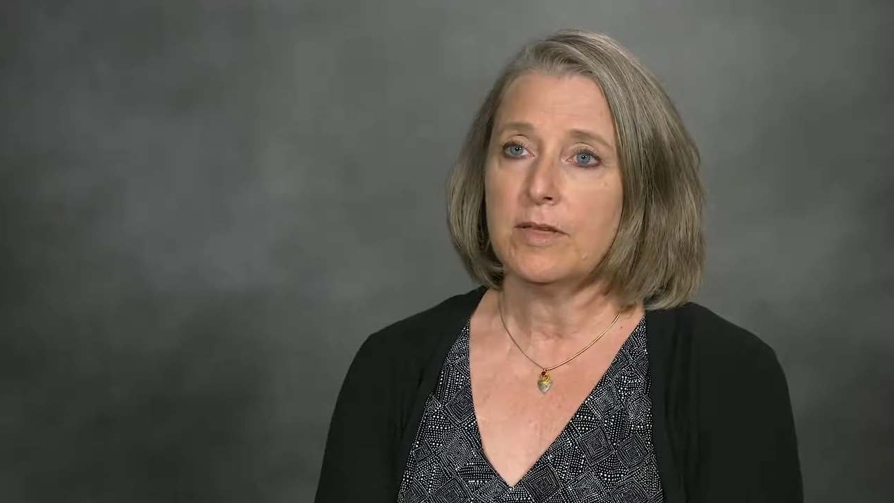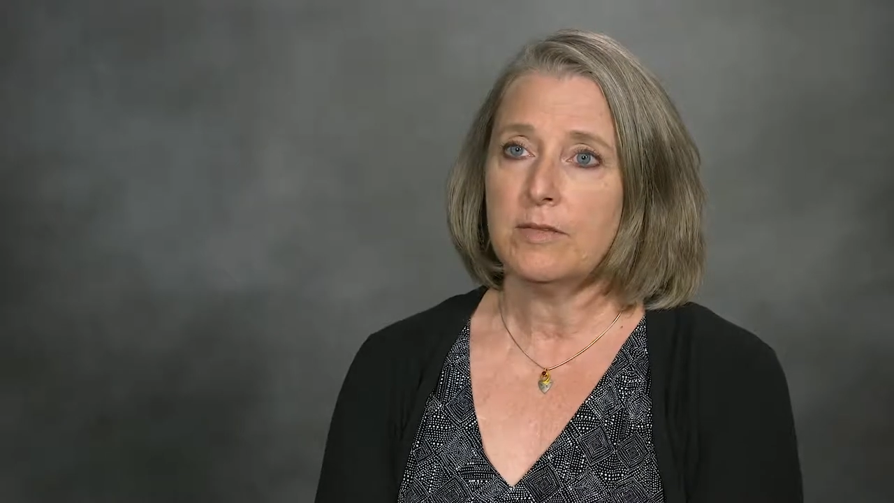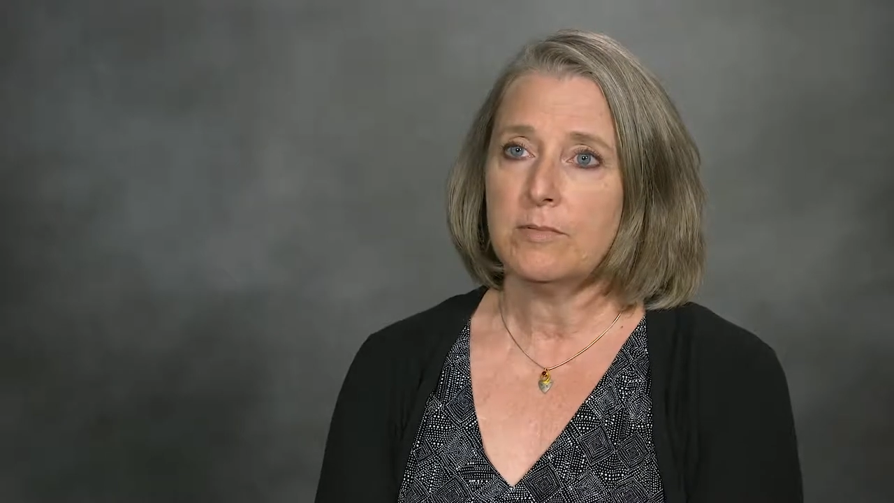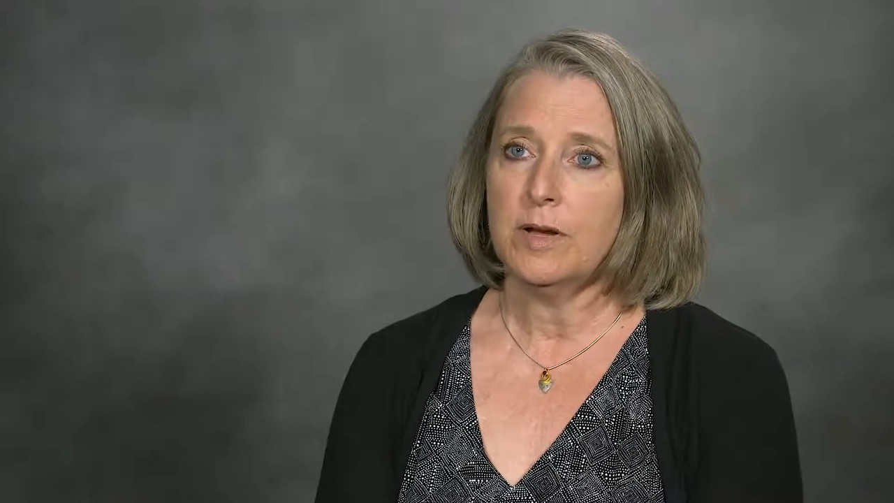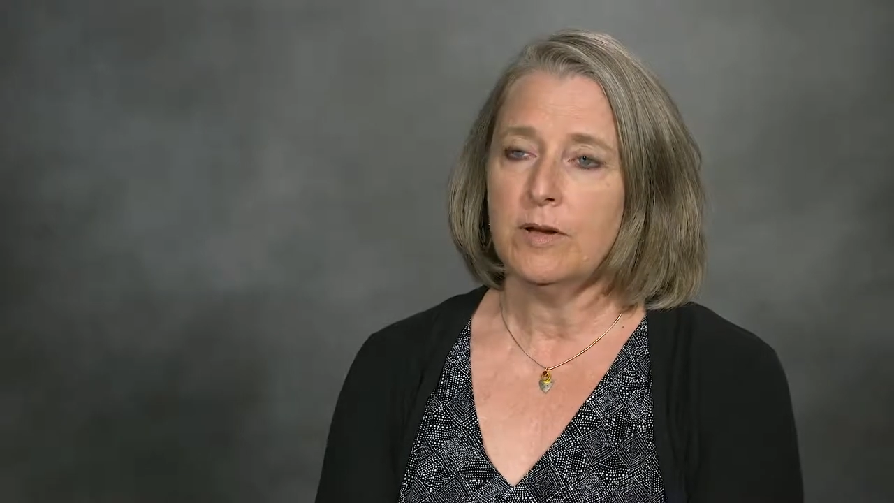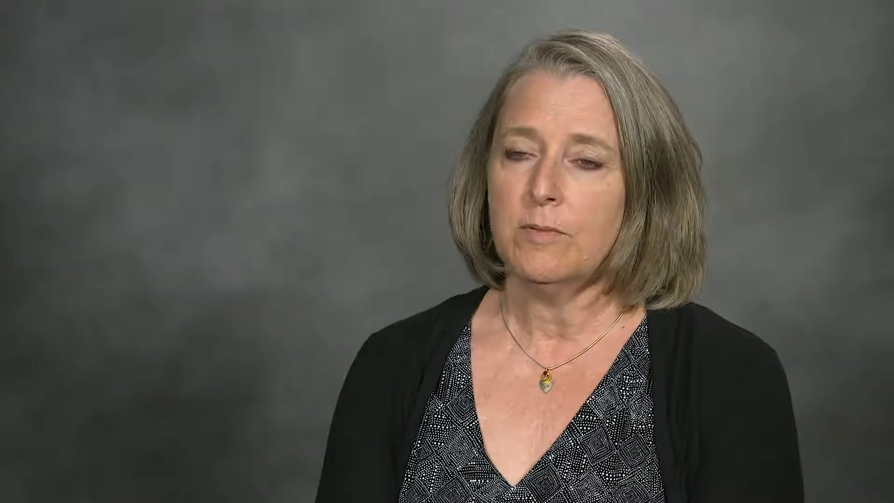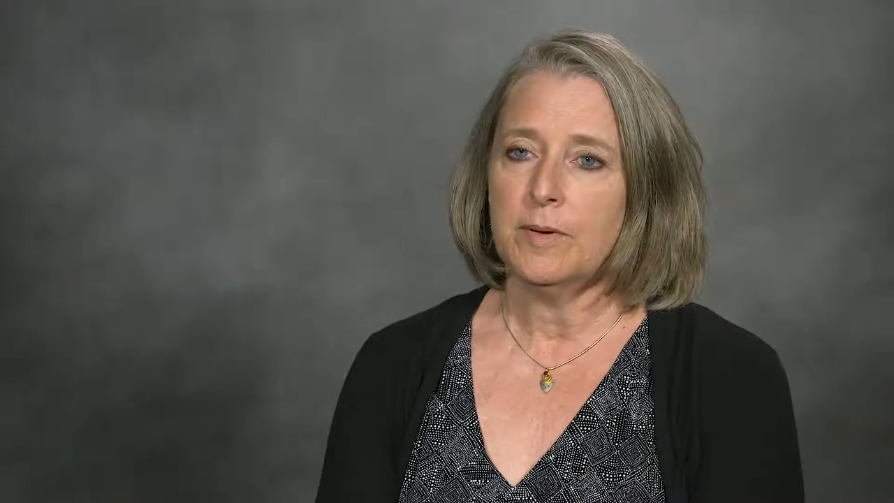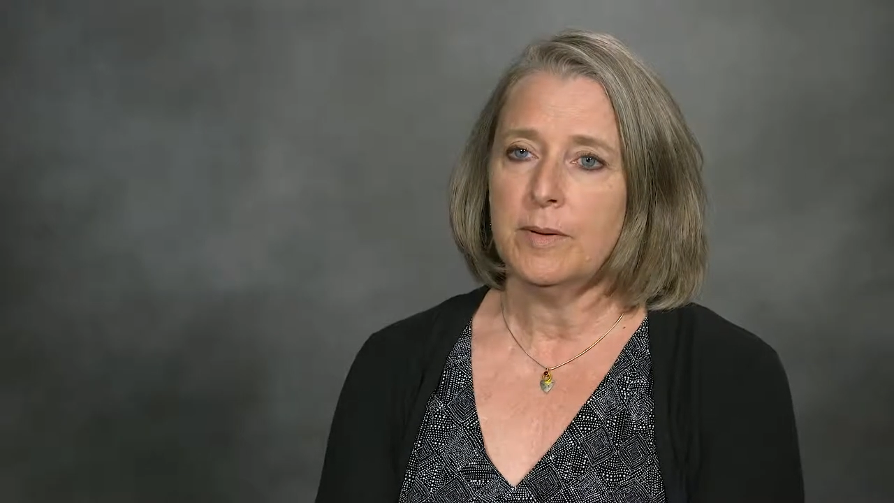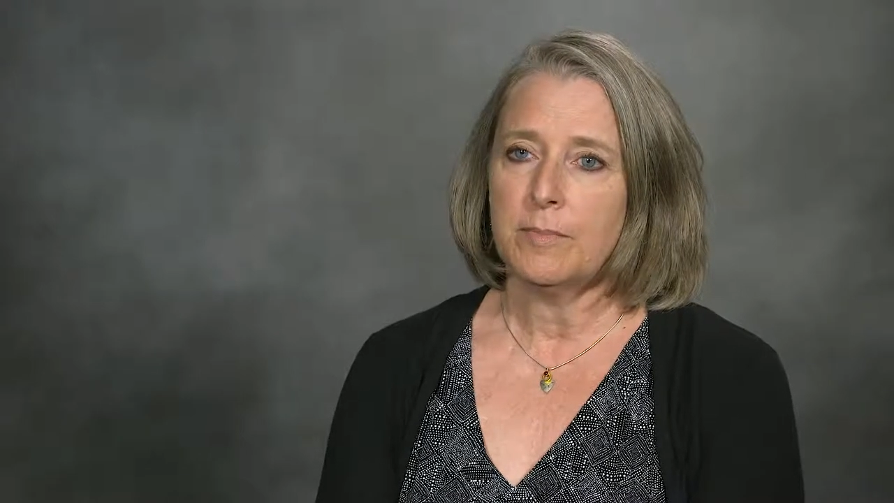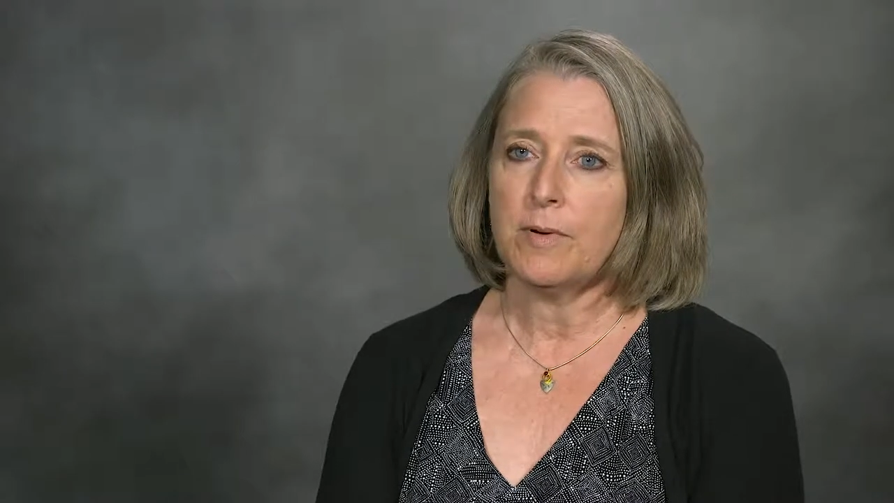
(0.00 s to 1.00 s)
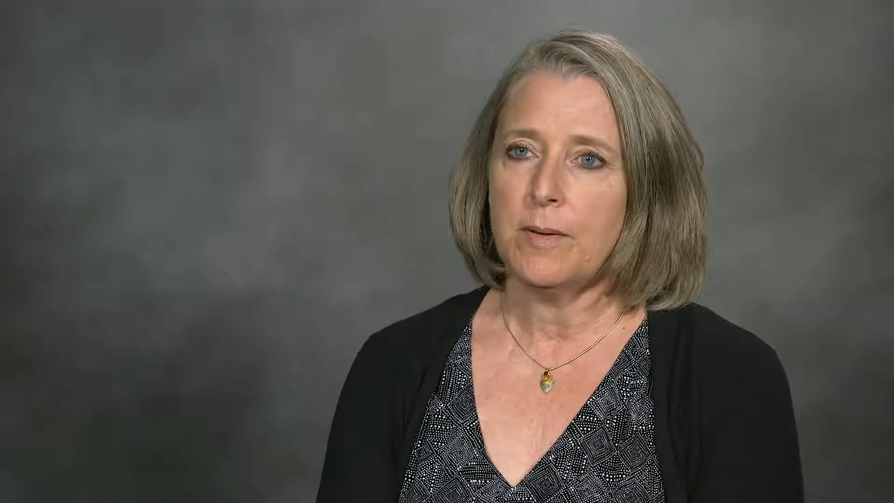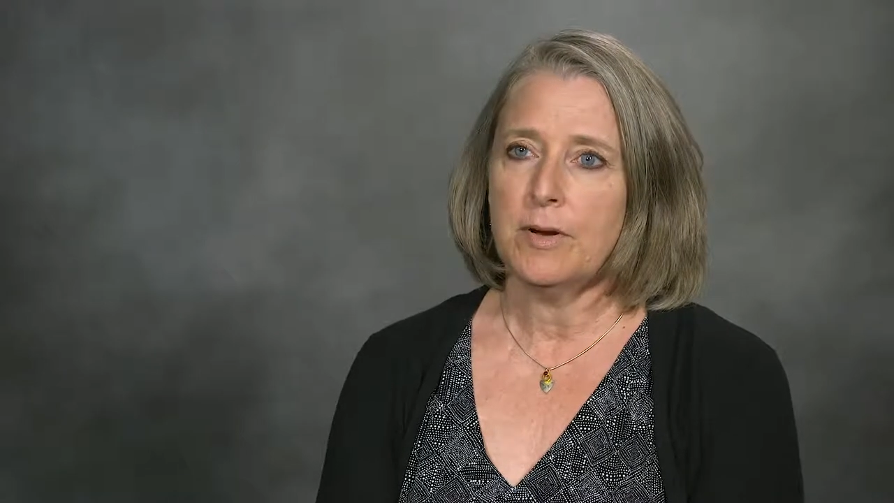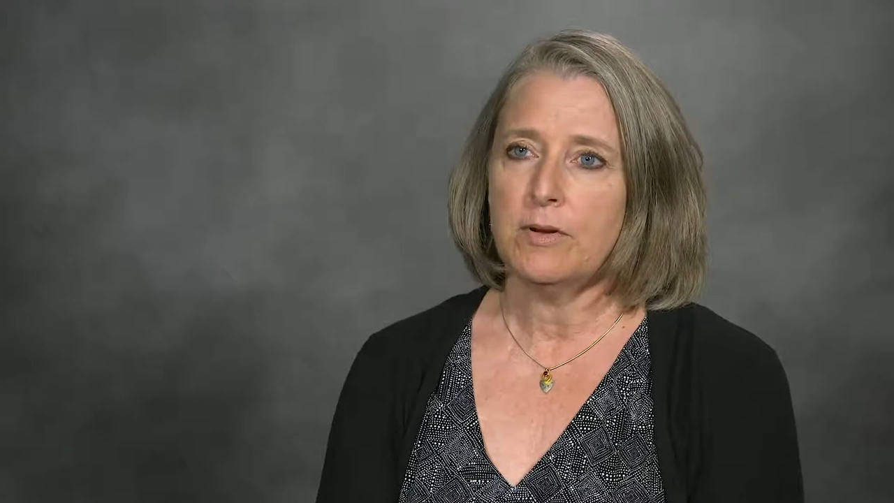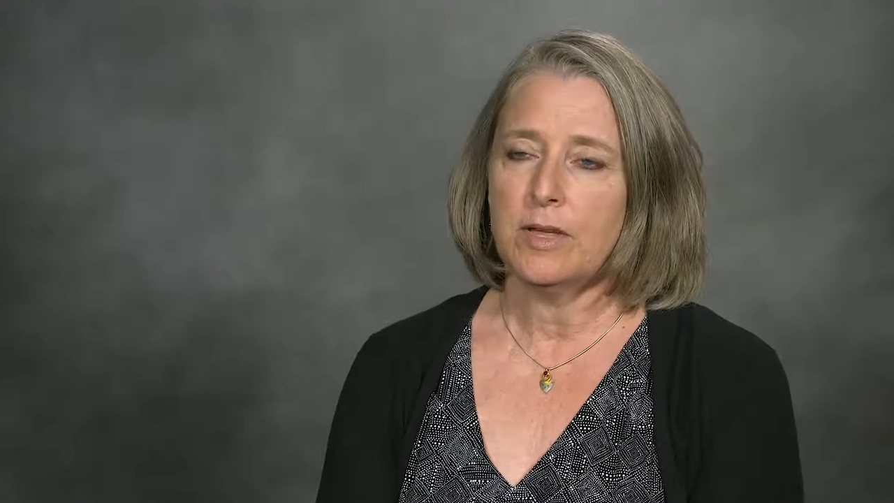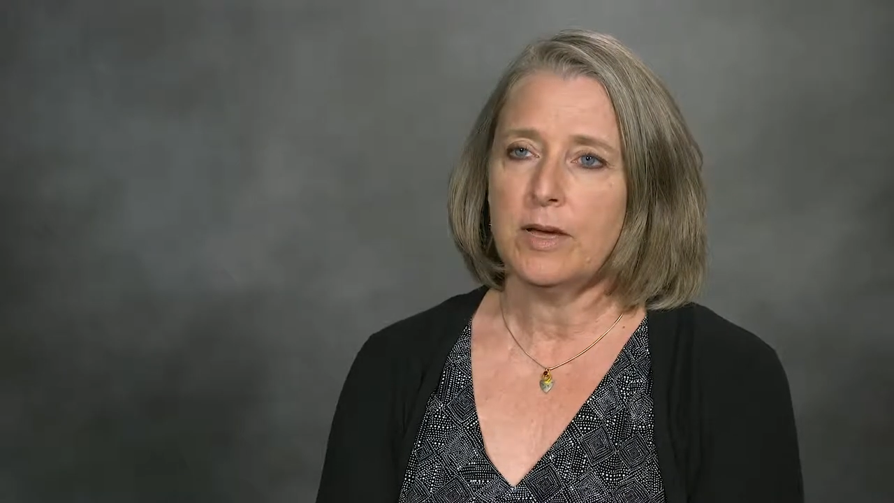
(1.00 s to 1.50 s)
as well, but
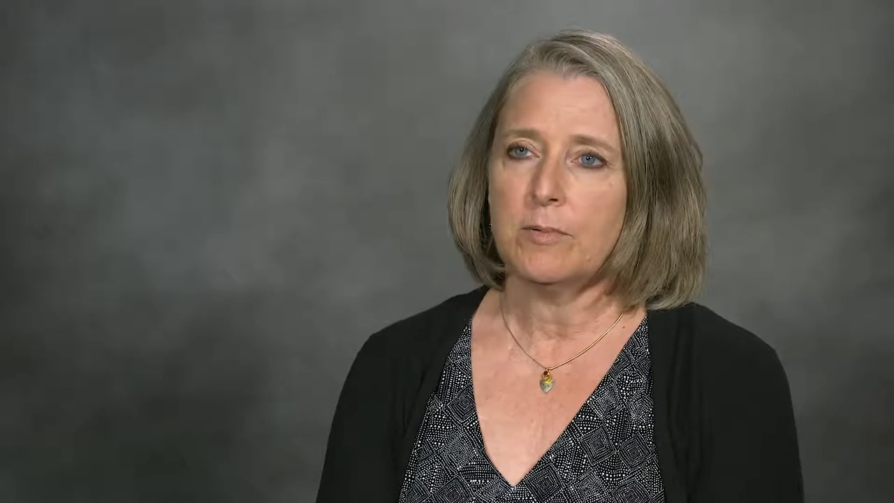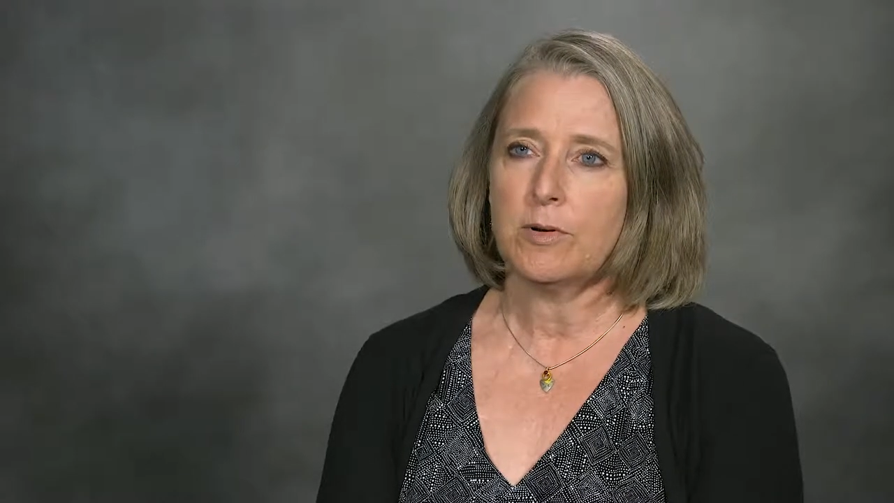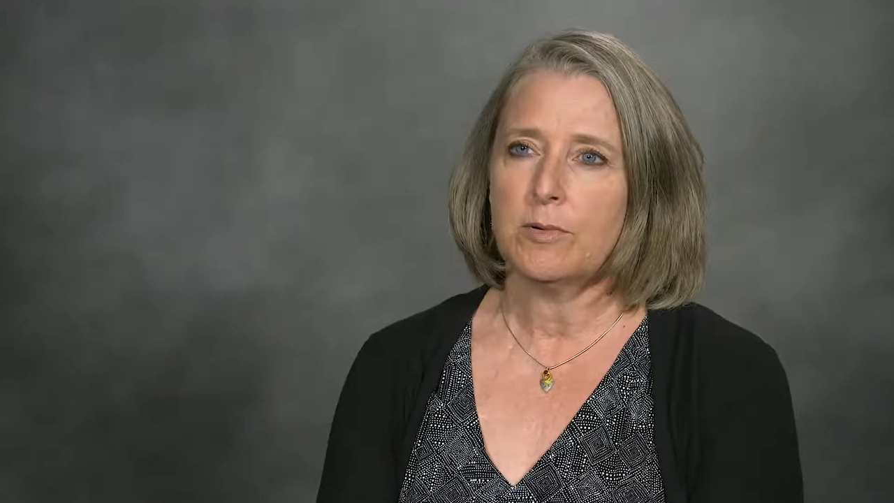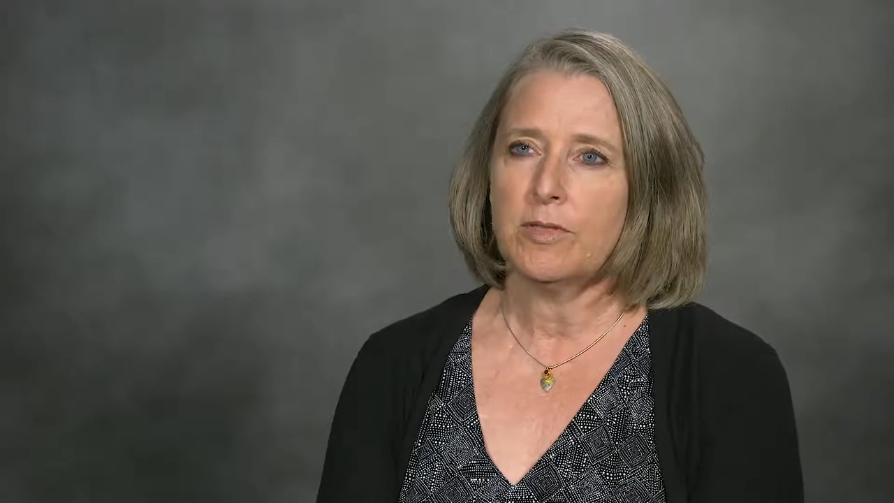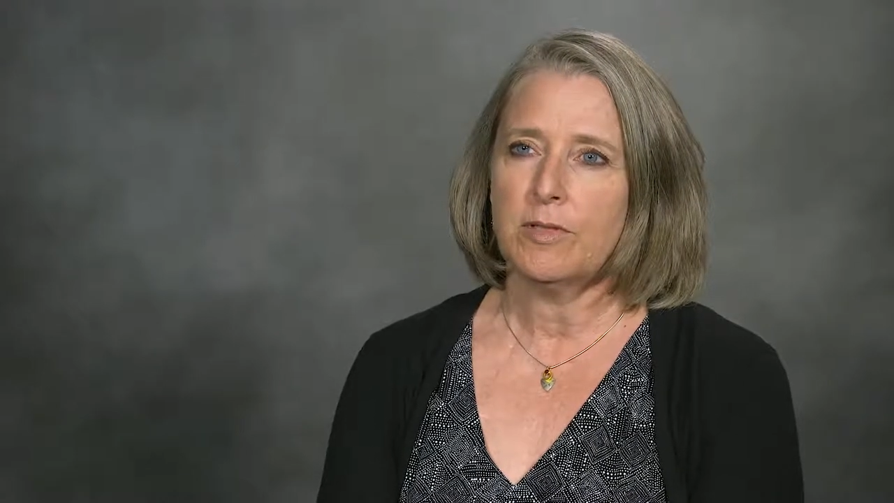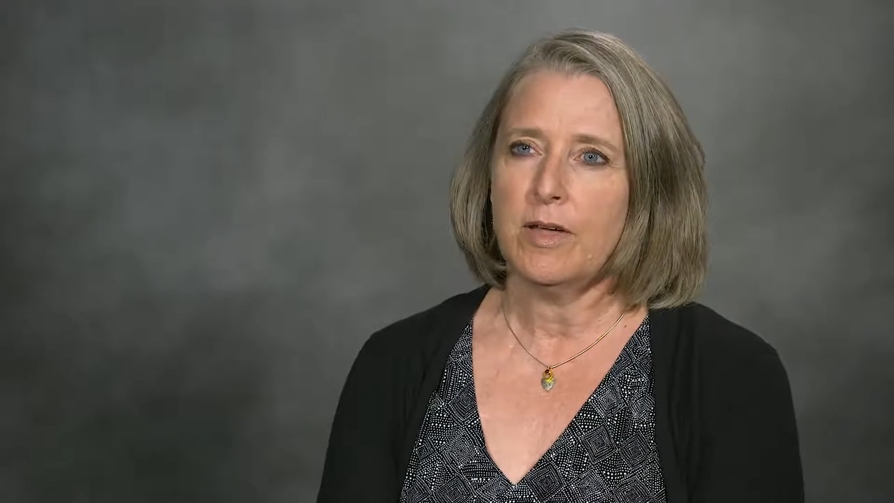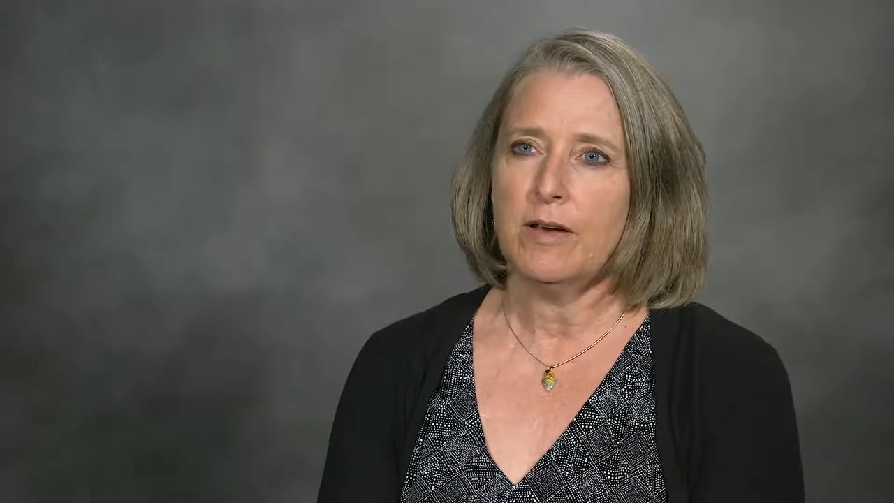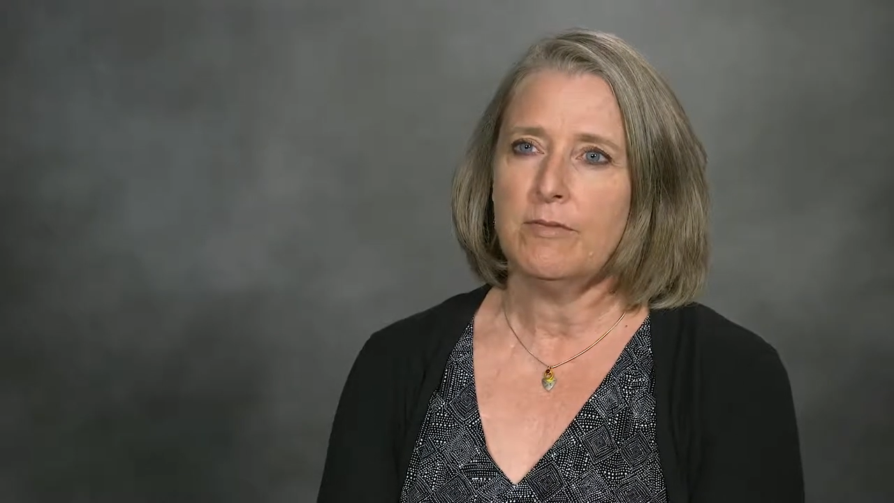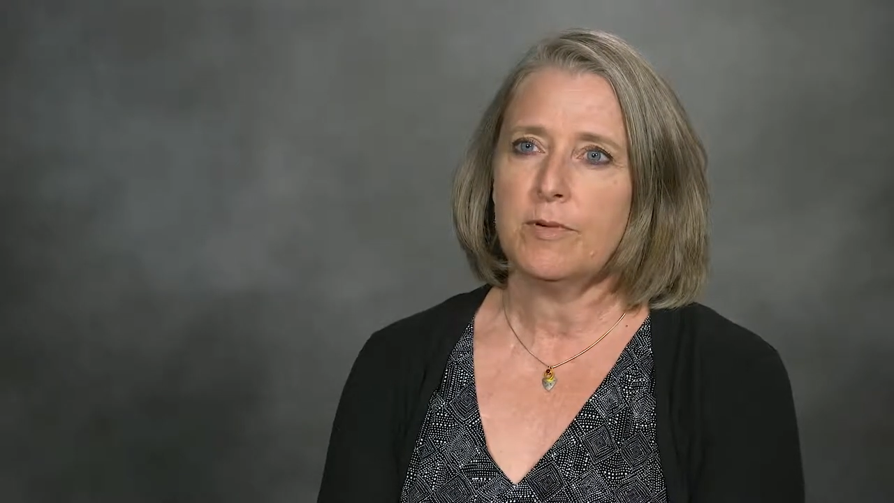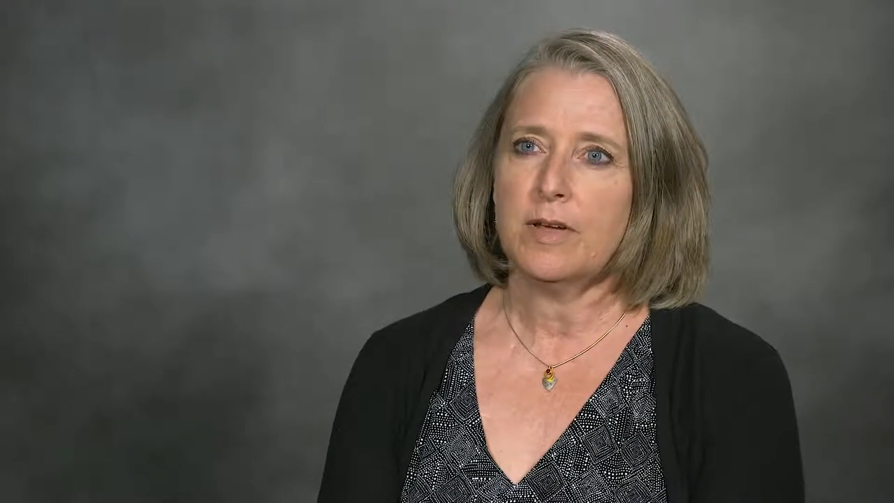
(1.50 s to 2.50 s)
primarily I work with a lot of